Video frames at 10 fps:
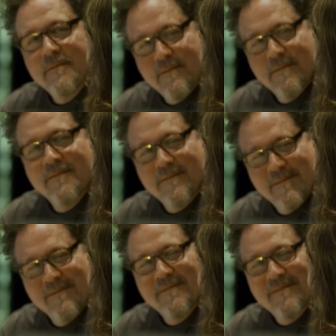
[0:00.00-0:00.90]
The
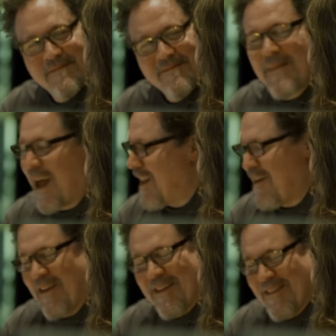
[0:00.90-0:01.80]
Mandalorian was an
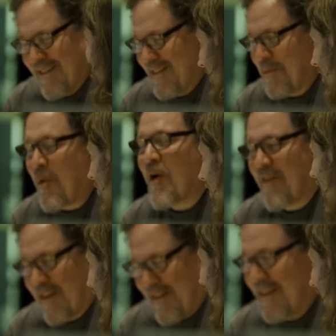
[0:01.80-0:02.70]
opportunity to push the
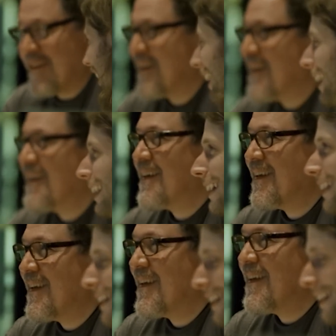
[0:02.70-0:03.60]
Star Wars sound forward